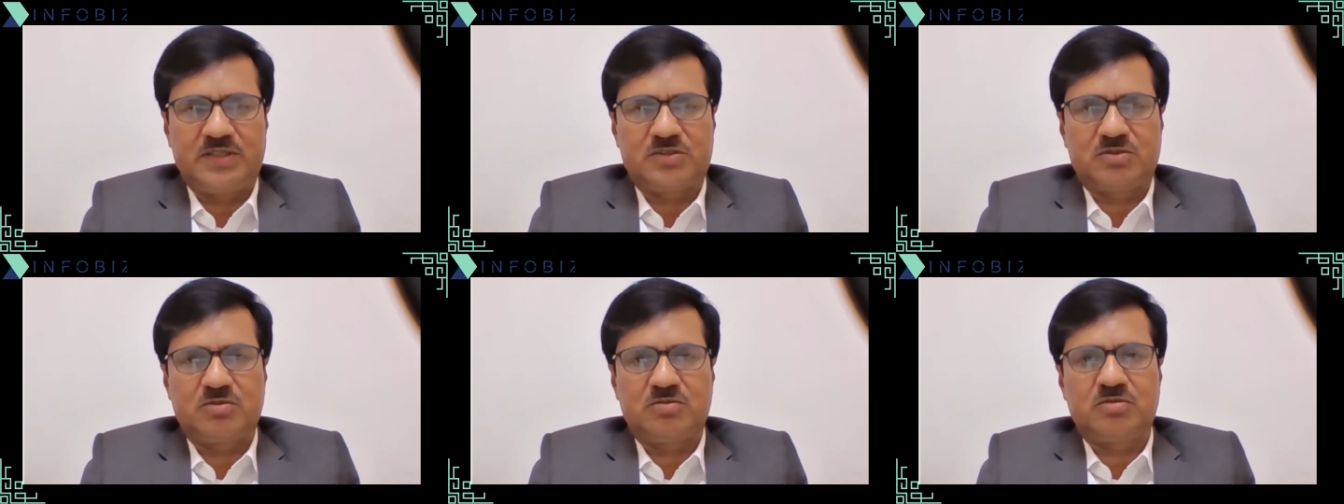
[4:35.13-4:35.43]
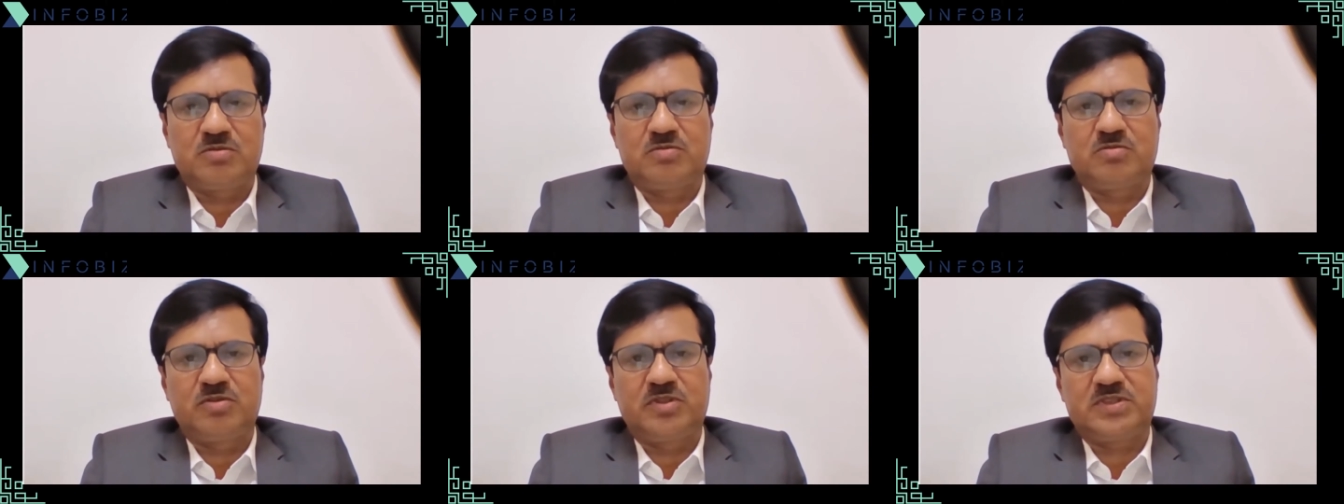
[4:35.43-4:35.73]
So
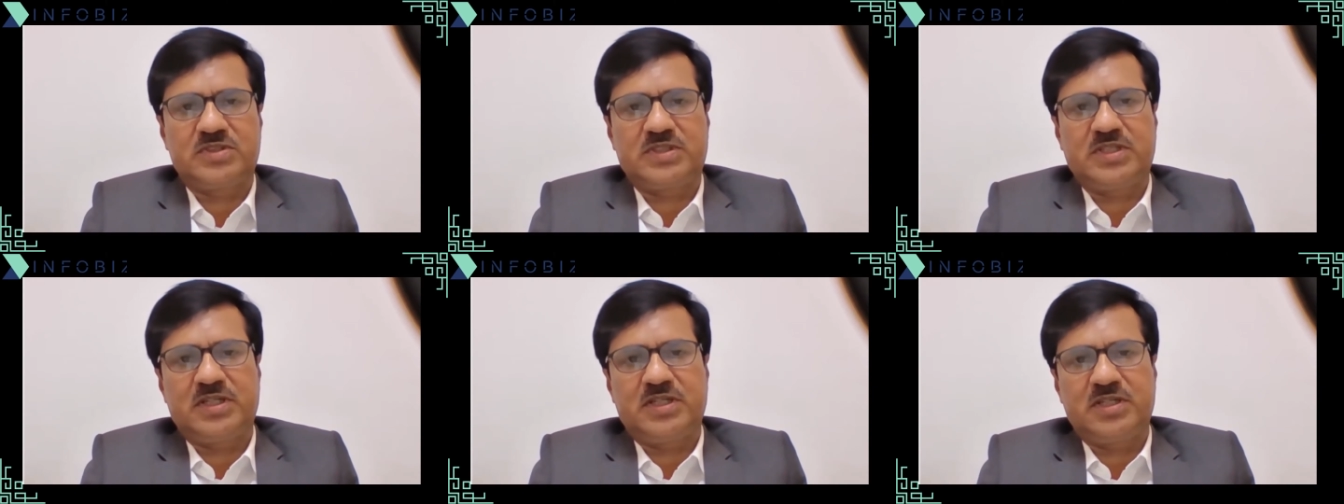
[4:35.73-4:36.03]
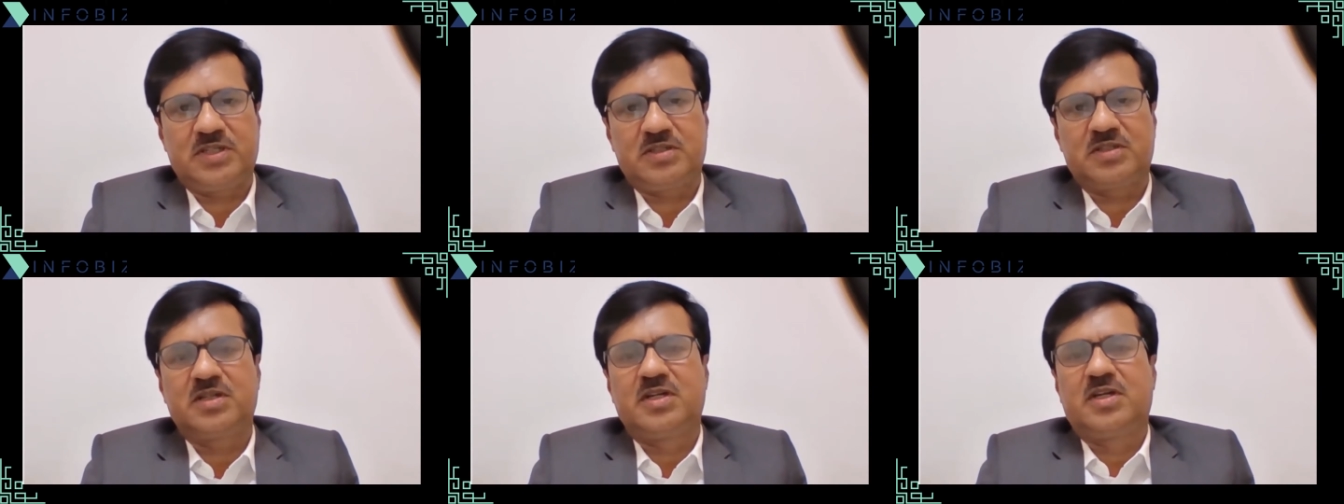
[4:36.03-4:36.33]
we
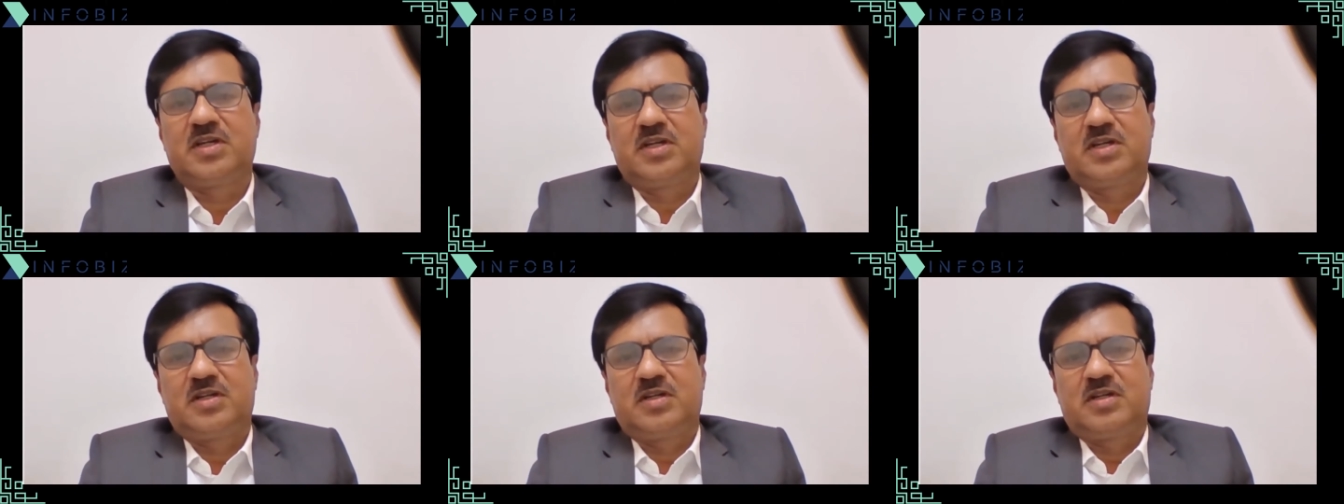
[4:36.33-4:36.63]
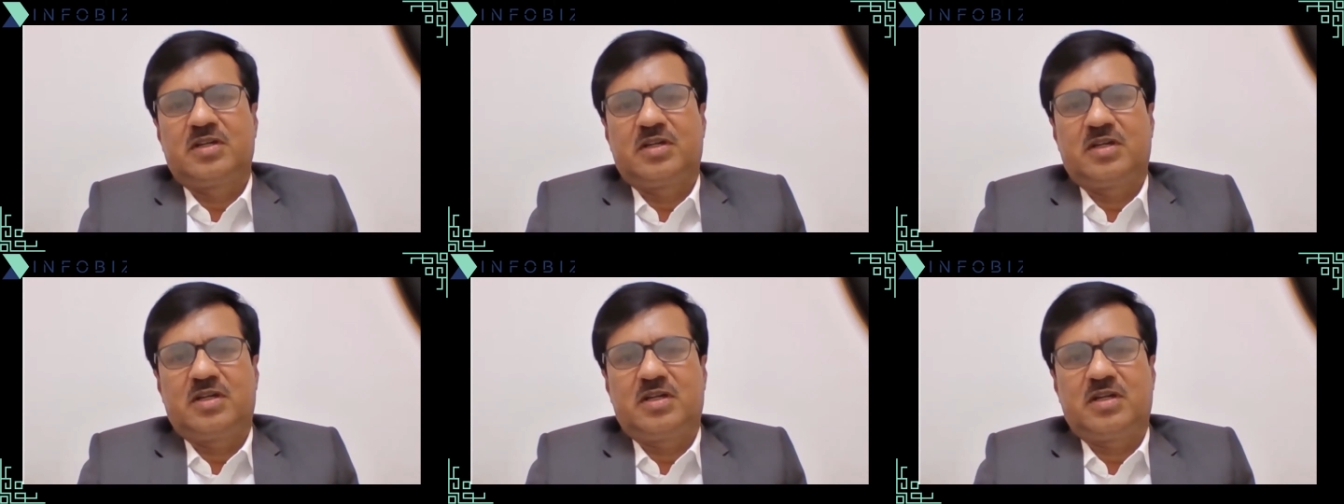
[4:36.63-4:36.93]
started
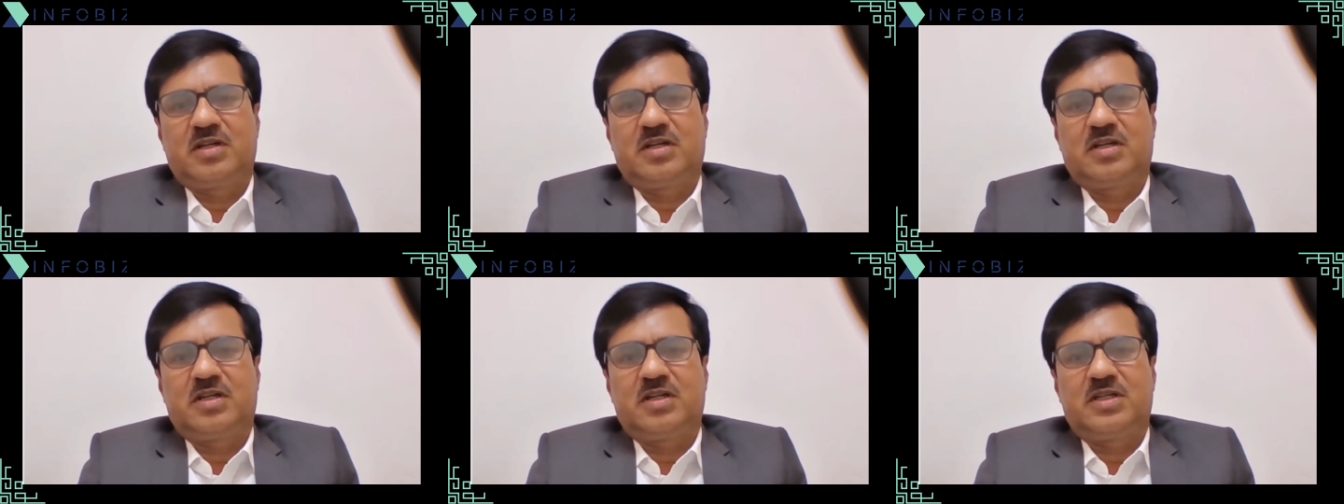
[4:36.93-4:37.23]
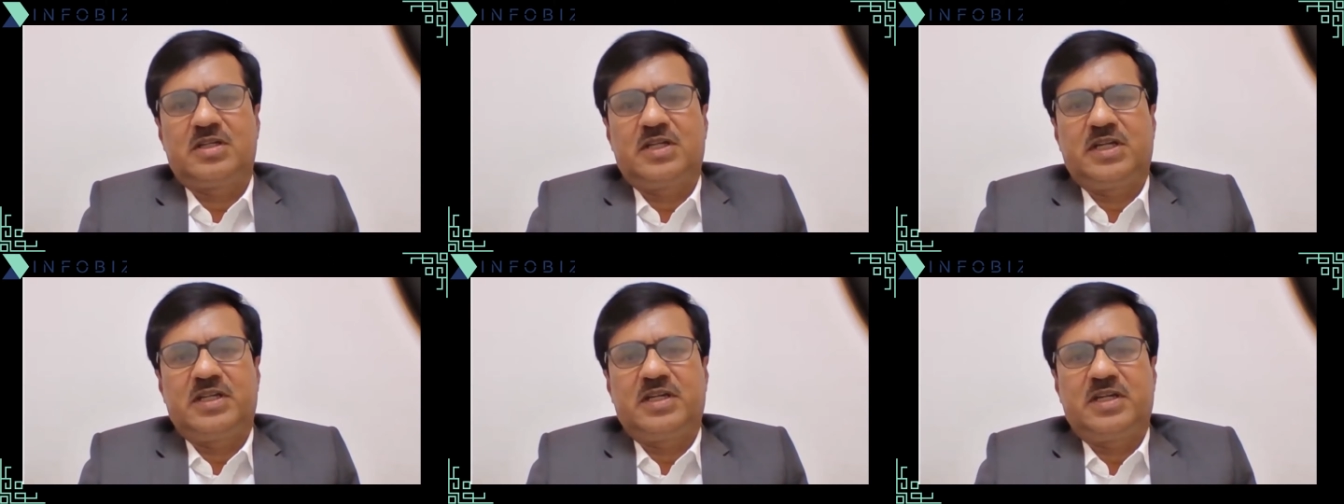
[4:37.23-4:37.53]

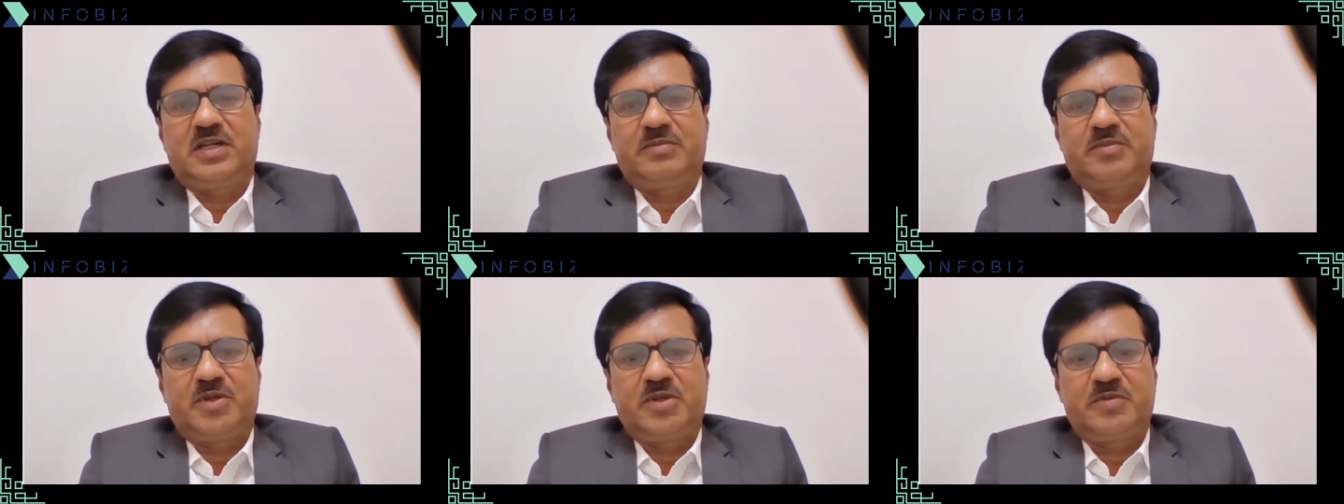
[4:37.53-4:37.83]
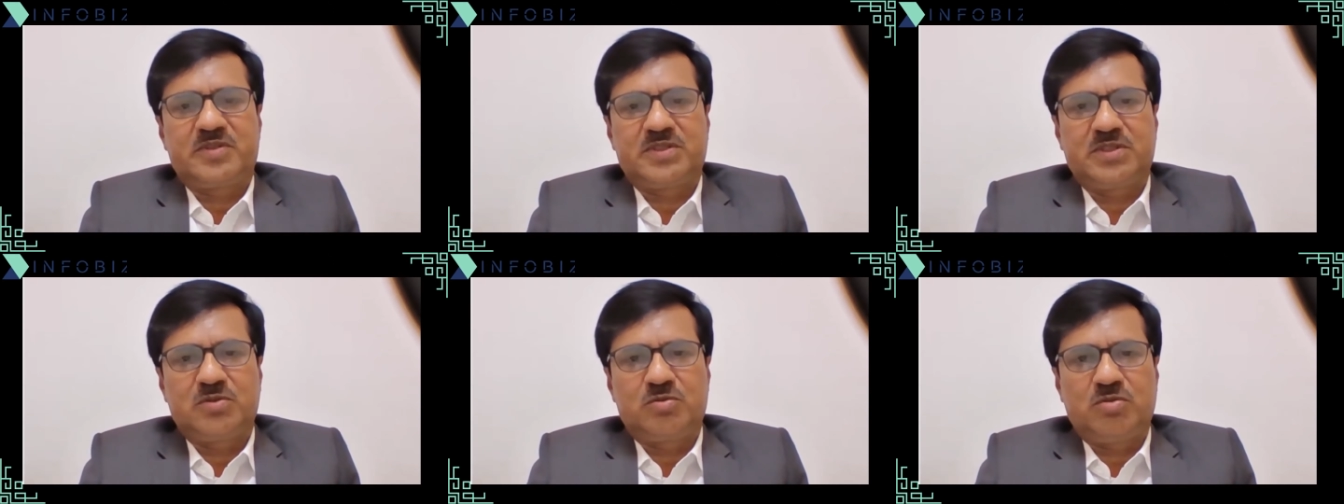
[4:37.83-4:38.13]
NID
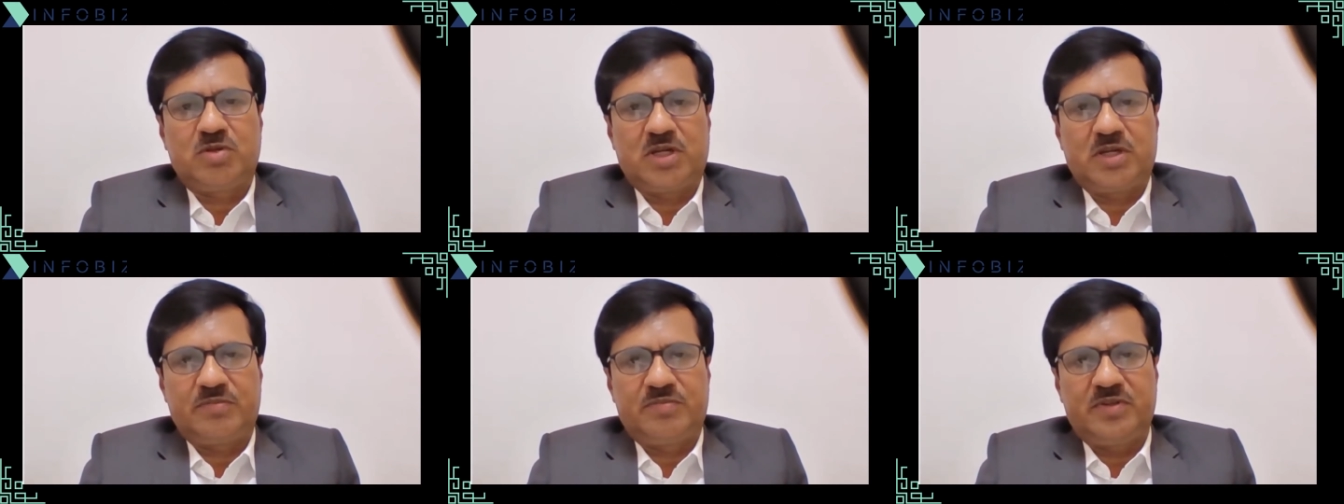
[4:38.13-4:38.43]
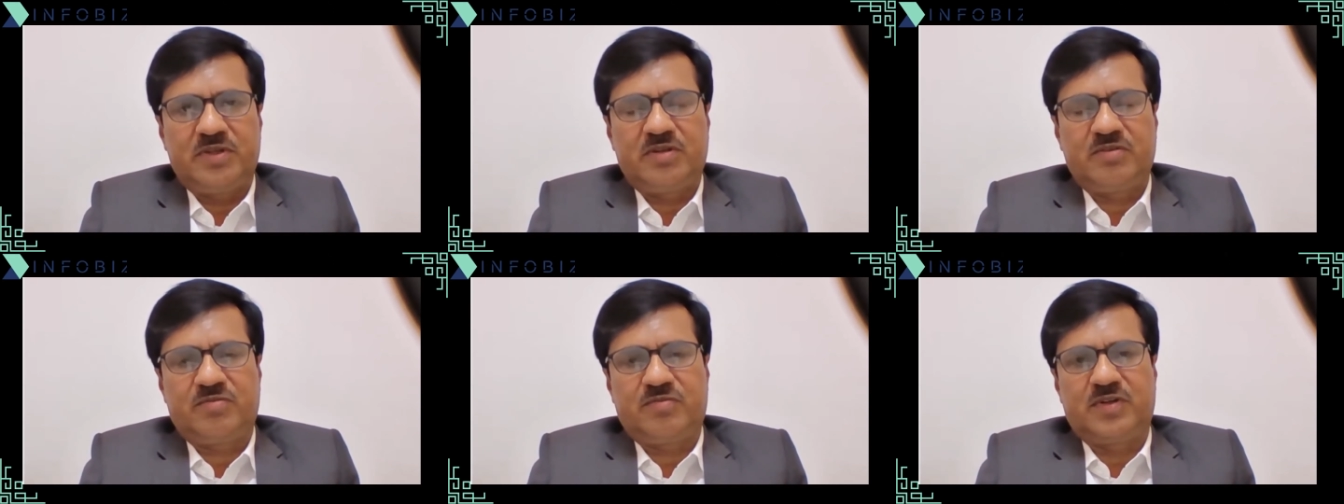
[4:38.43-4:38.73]
verification through
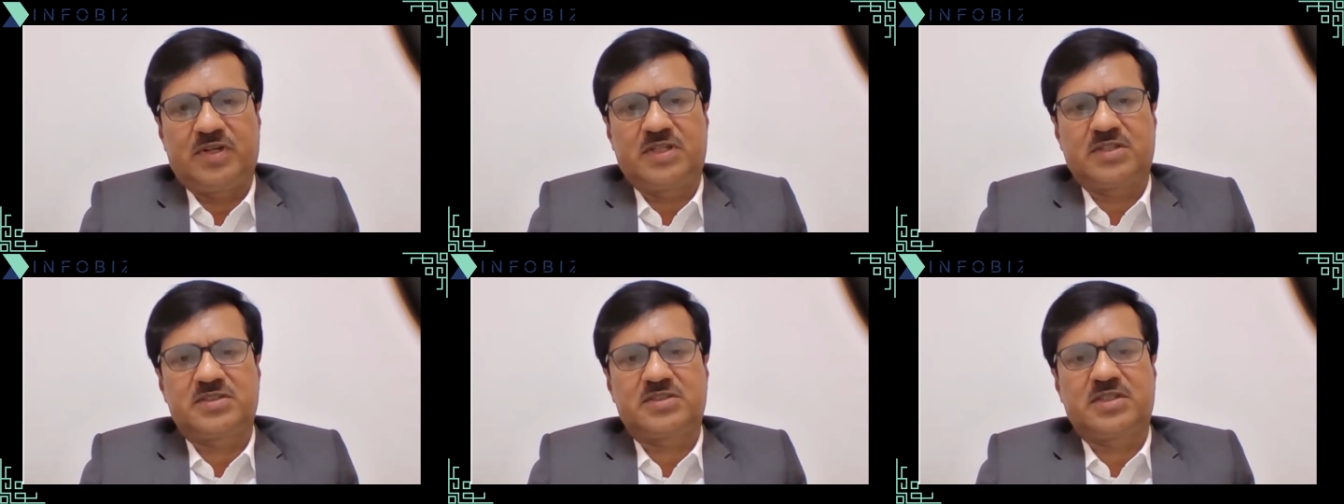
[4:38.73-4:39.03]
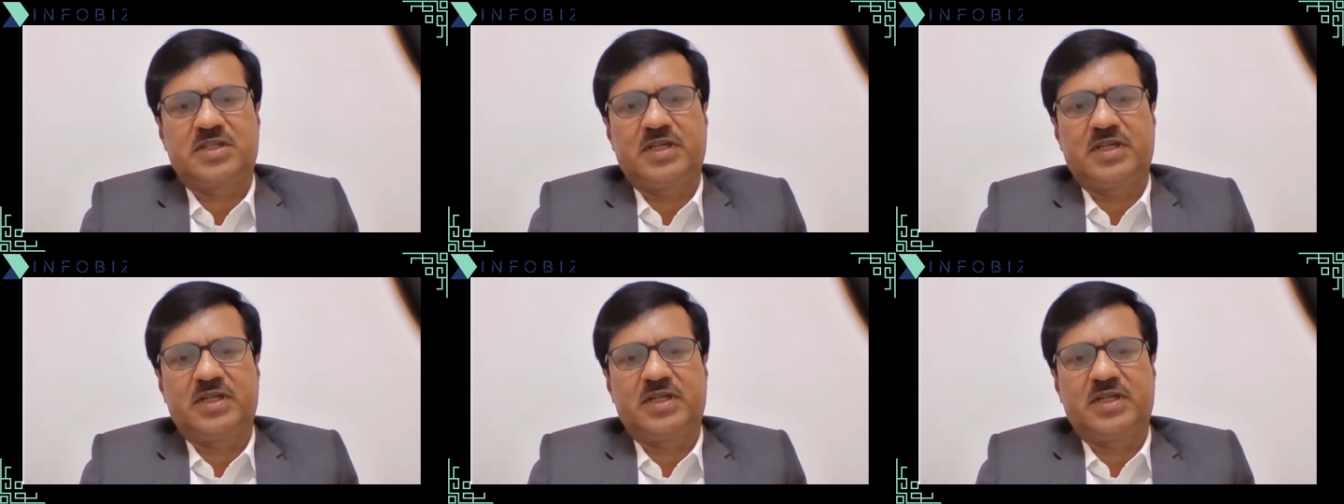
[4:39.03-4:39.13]
RPA first.